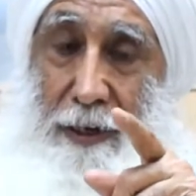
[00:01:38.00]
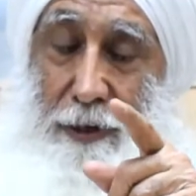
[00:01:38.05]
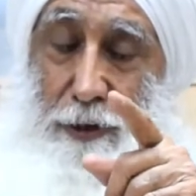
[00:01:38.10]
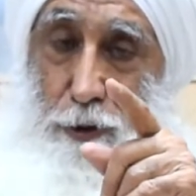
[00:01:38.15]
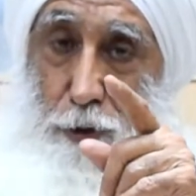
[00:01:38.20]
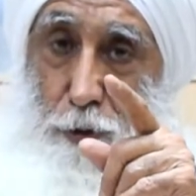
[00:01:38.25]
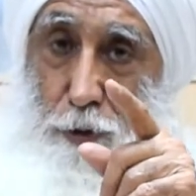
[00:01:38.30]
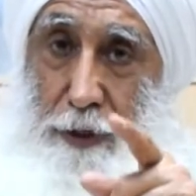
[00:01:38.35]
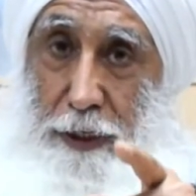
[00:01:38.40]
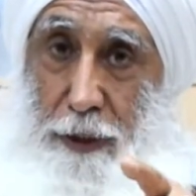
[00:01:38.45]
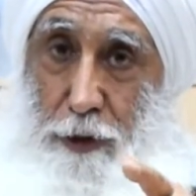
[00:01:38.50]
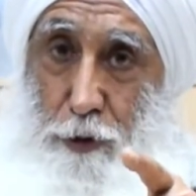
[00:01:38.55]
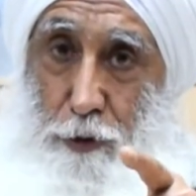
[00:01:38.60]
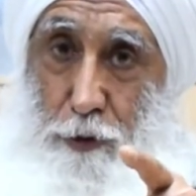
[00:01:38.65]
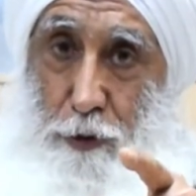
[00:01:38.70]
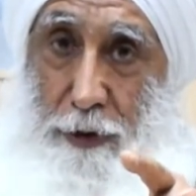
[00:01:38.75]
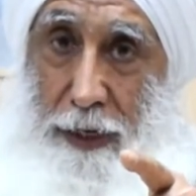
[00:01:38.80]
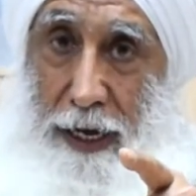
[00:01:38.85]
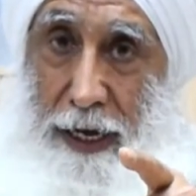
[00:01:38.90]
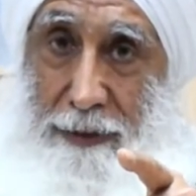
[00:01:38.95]
you need to
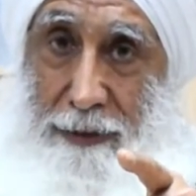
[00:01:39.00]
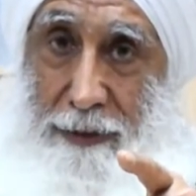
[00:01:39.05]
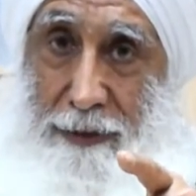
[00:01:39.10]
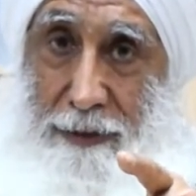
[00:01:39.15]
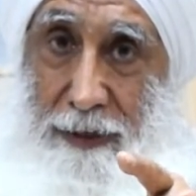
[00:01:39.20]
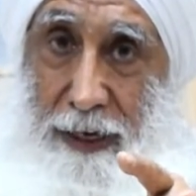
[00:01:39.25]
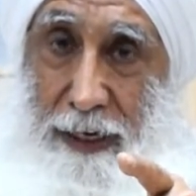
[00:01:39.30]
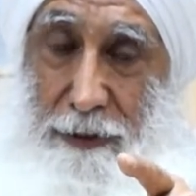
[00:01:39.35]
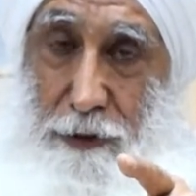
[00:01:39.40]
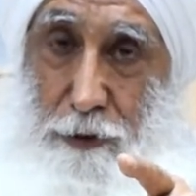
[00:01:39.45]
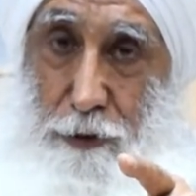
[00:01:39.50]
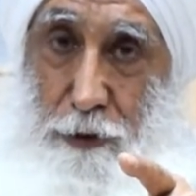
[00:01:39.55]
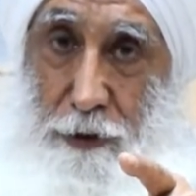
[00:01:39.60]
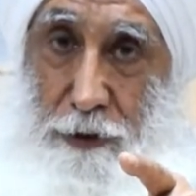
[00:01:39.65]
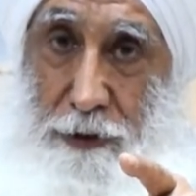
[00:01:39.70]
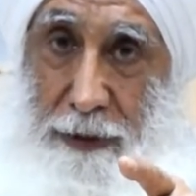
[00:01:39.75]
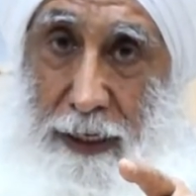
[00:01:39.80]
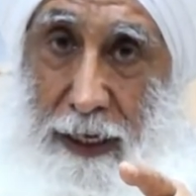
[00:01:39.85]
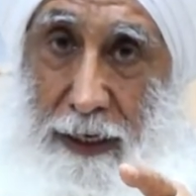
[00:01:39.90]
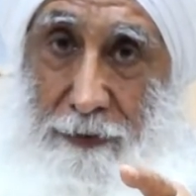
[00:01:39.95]
do exercise to
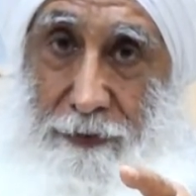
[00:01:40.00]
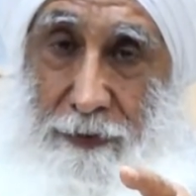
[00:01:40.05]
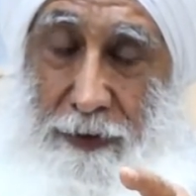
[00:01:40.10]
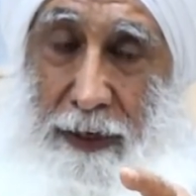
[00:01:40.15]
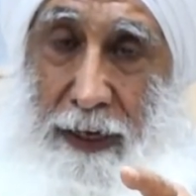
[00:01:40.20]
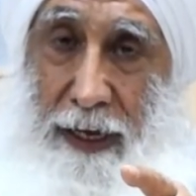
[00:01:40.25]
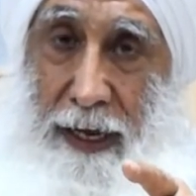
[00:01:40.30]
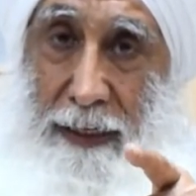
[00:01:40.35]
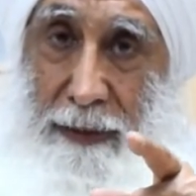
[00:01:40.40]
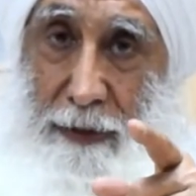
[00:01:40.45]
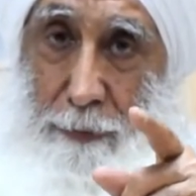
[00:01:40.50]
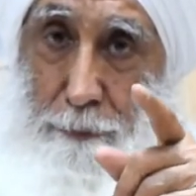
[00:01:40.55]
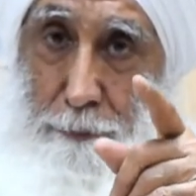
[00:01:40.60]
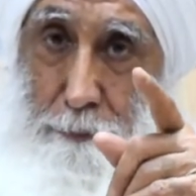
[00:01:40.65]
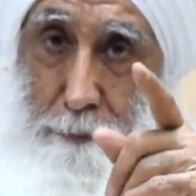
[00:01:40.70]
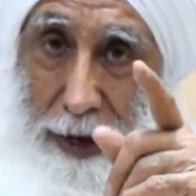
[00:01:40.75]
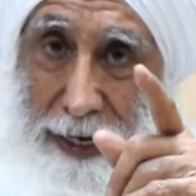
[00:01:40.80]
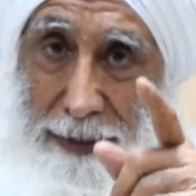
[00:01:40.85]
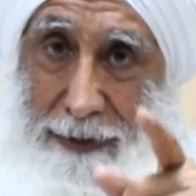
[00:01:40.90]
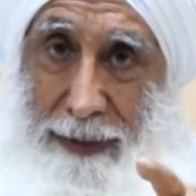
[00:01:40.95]
yourself. And the
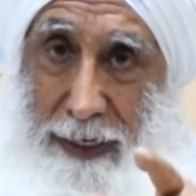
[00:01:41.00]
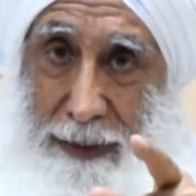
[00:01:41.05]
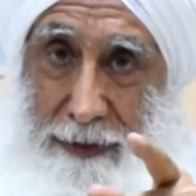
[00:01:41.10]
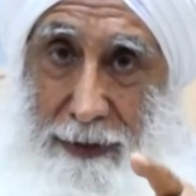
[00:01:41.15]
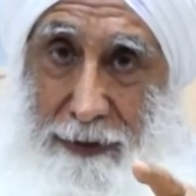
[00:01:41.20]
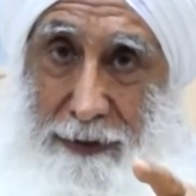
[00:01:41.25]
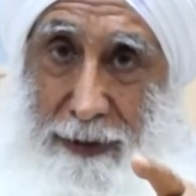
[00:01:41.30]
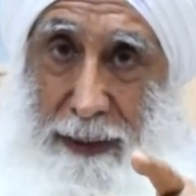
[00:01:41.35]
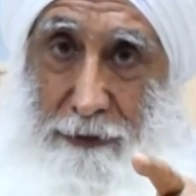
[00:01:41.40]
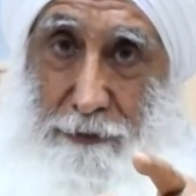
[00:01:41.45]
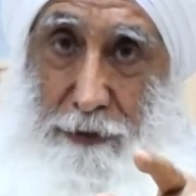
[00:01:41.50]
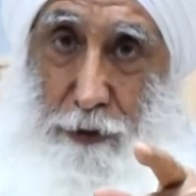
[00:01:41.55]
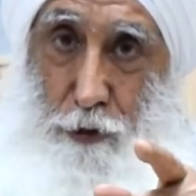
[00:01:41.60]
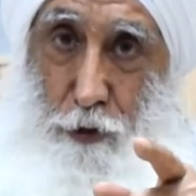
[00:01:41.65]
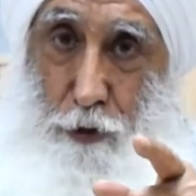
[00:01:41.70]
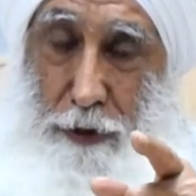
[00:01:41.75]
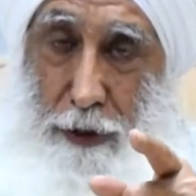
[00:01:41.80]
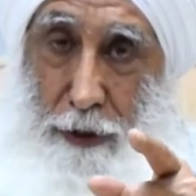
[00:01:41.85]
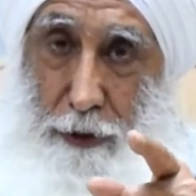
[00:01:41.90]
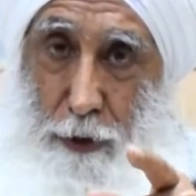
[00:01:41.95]
best exercise that
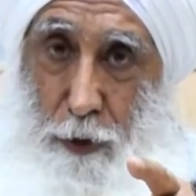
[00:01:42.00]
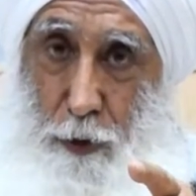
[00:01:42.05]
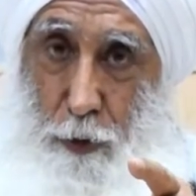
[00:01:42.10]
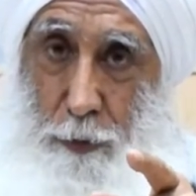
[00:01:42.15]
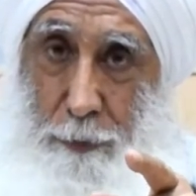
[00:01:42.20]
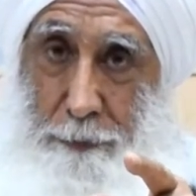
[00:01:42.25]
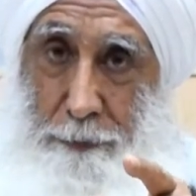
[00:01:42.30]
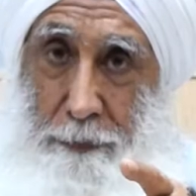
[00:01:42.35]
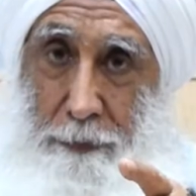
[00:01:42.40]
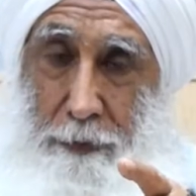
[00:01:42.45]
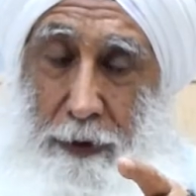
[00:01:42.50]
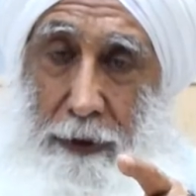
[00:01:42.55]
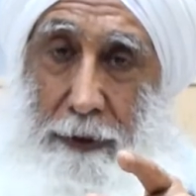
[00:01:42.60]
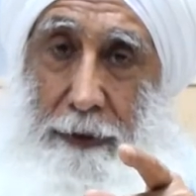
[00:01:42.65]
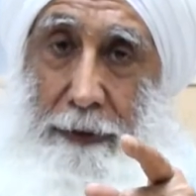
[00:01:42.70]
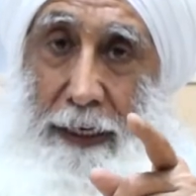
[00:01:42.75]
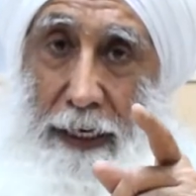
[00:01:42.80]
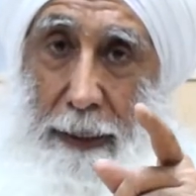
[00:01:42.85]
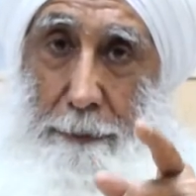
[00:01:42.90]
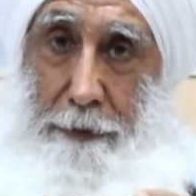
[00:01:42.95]
you can do,
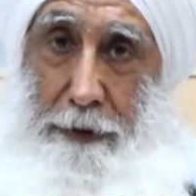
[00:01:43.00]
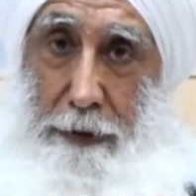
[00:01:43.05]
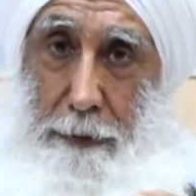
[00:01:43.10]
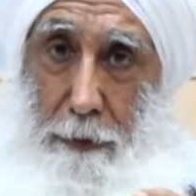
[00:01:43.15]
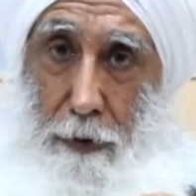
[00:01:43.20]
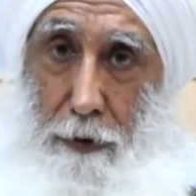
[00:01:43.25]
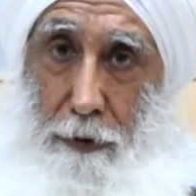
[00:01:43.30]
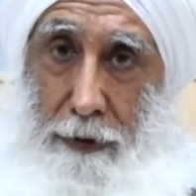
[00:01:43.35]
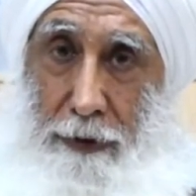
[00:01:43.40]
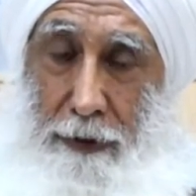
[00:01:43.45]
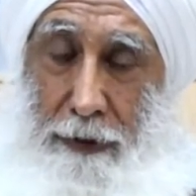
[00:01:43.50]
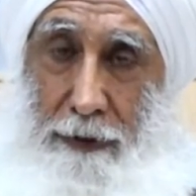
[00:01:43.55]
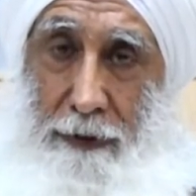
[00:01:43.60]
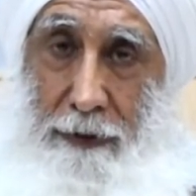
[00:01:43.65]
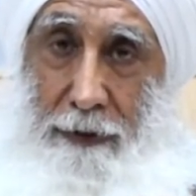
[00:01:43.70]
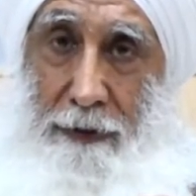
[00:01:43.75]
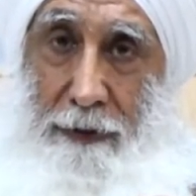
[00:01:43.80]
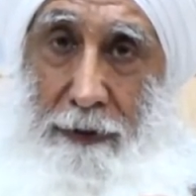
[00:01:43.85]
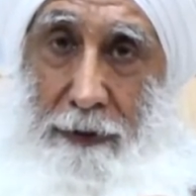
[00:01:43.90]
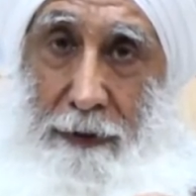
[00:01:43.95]
get up in the morning,
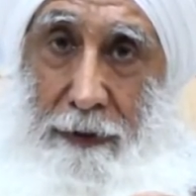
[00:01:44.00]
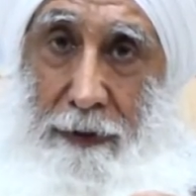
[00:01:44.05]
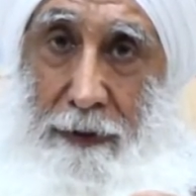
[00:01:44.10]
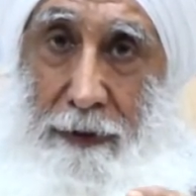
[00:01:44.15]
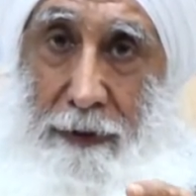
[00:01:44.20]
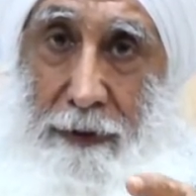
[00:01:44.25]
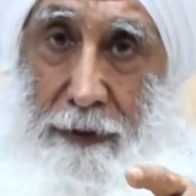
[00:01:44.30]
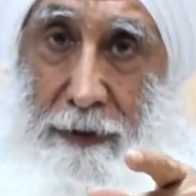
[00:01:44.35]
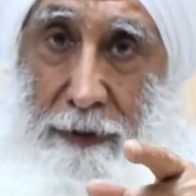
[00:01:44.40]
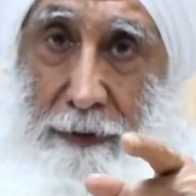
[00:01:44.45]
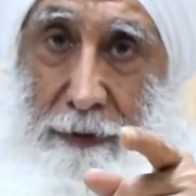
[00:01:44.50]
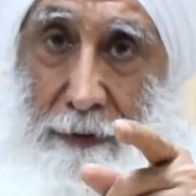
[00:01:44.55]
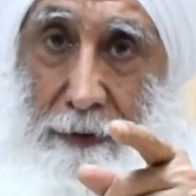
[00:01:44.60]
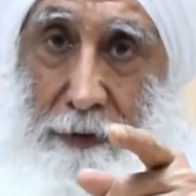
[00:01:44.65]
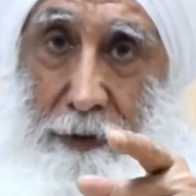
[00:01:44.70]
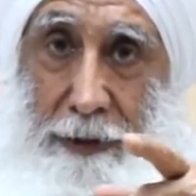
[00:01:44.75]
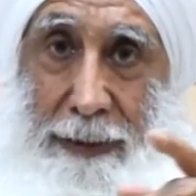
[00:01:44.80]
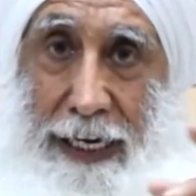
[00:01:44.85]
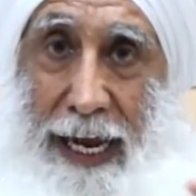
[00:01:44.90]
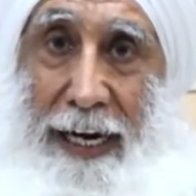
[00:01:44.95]

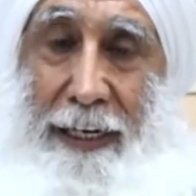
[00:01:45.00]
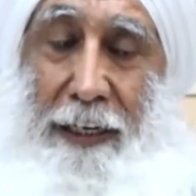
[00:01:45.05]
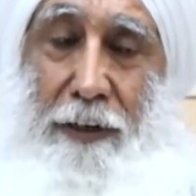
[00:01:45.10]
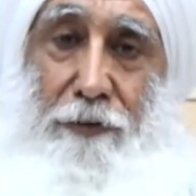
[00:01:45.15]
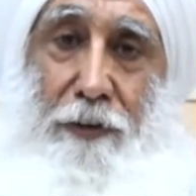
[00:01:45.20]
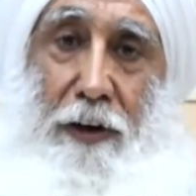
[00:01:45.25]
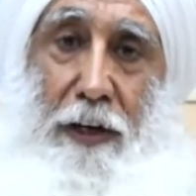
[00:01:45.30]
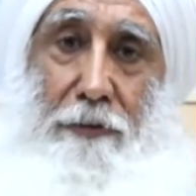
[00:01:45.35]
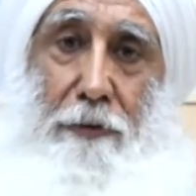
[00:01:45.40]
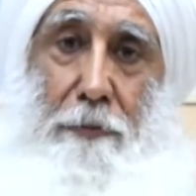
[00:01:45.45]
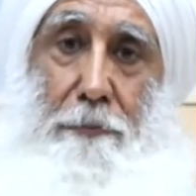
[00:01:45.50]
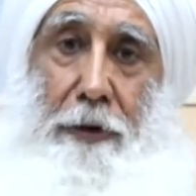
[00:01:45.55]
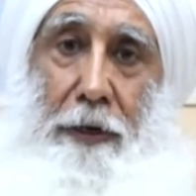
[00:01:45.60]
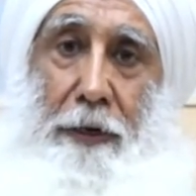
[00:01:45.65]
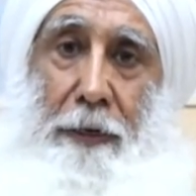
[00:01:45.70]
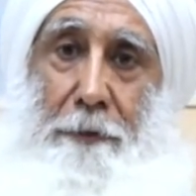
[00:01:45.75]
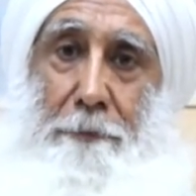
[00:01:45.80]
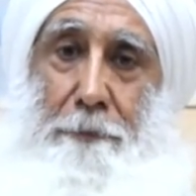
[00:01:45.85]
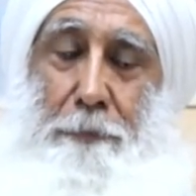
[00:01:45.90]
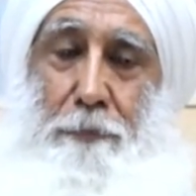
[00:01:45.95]
stand in front of a
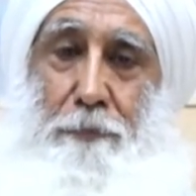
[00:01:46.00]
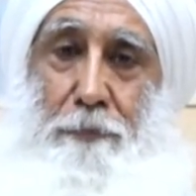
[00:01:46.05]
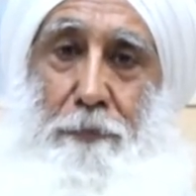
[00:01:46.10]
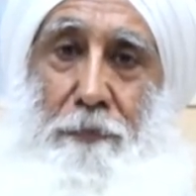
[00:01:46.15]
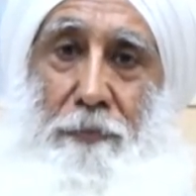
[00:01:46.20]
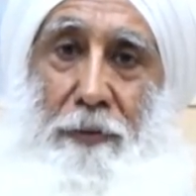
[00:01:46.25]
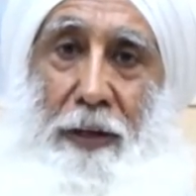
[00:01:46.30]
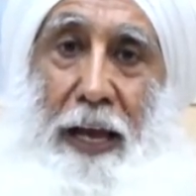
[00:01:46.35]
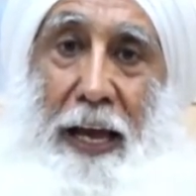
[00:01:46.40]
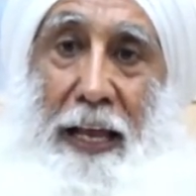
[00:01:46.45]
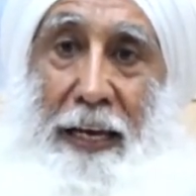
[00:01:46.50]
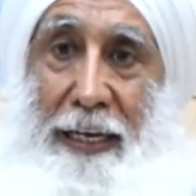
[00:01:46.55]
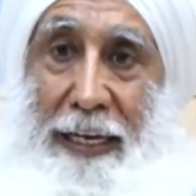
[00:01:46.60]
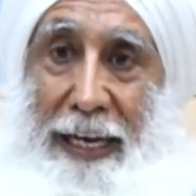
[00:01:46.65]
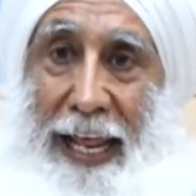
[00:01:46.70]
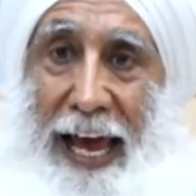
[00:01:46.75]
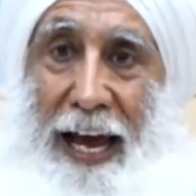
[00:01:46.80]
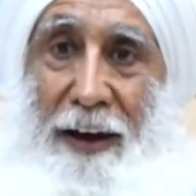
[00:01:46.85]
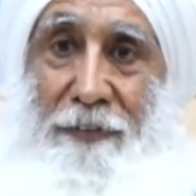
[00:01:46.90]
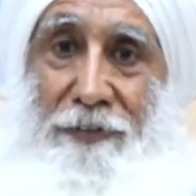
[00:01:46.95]
mirror, and
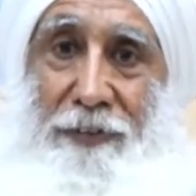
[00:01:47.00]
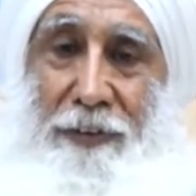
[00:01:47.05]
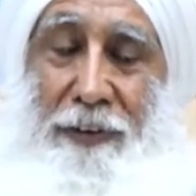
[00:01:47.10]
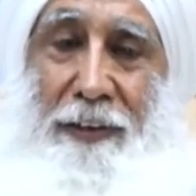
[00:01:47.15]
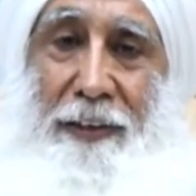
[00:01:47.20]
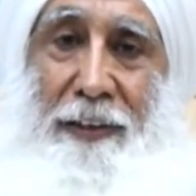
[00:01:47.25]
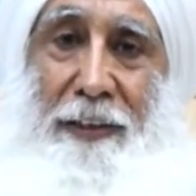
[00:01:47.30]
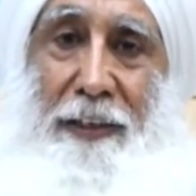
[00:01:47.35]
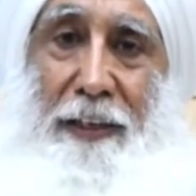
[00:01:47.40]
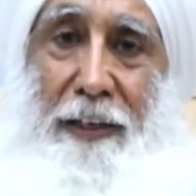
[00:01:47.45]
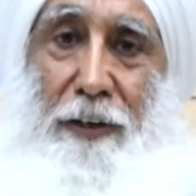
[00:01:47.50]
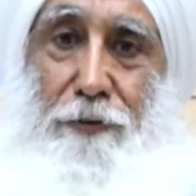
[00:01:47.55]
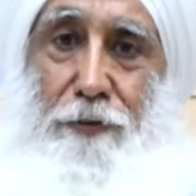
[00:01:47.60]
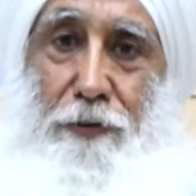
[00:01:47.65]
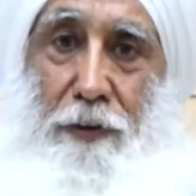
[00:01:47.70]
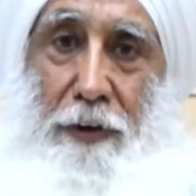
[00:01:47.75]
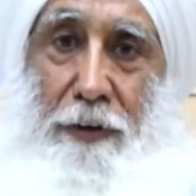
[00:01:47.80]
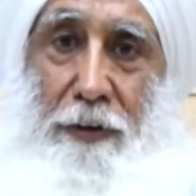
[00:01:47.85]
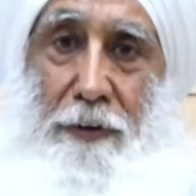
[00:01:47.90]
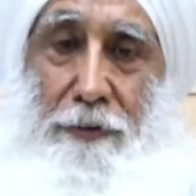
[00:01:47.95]
laugh in
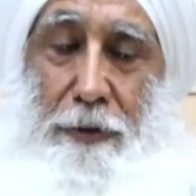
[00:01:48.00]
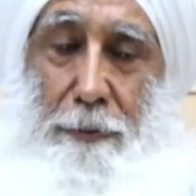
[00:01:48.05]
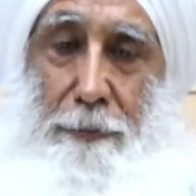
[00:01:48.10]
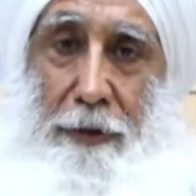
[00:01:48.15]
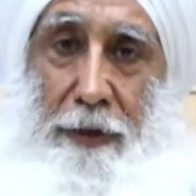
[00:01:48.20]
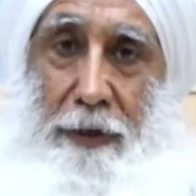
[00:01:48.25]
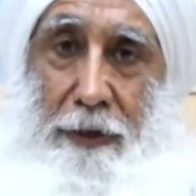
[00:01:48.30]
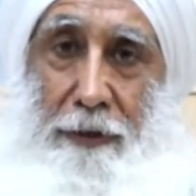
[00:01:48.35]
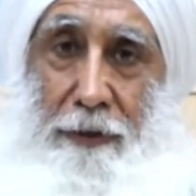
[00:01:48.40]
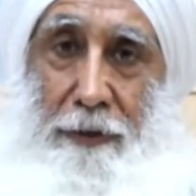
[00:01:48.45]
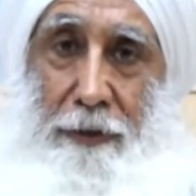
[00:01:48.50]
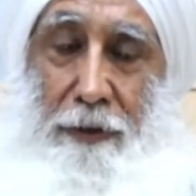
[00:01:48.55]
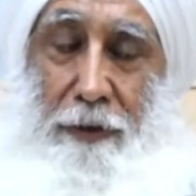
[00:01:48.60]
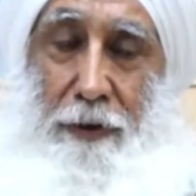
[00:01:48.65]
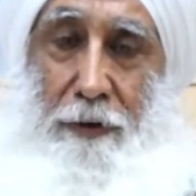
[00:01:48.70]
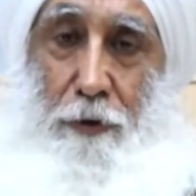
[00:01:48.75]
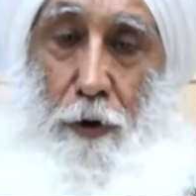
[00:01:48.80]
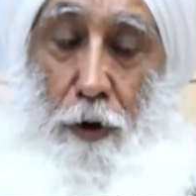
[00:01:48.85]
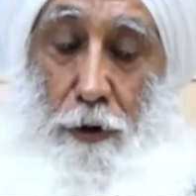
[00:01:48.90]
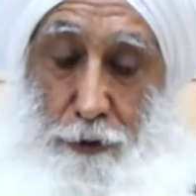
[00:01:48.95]
front of the mirror
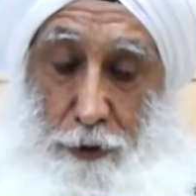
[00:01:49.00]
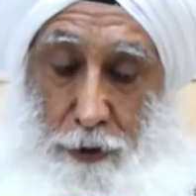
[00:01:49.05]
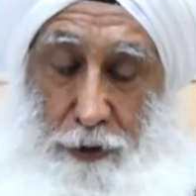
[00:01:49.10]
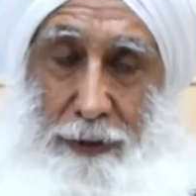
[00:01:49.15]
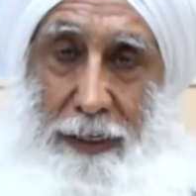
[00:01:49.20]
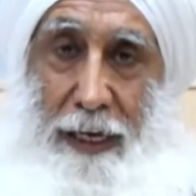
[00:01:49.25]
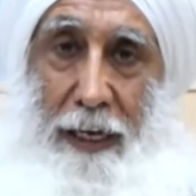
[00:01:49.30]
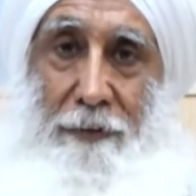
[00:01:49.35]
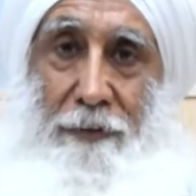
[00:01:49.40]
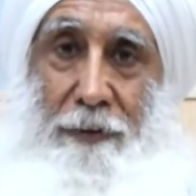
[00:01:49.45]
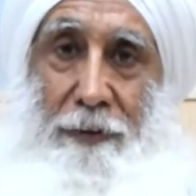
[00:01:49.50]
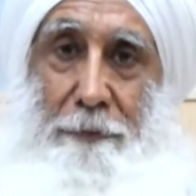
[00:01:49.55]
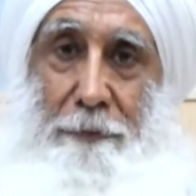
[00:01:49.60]
on yourself.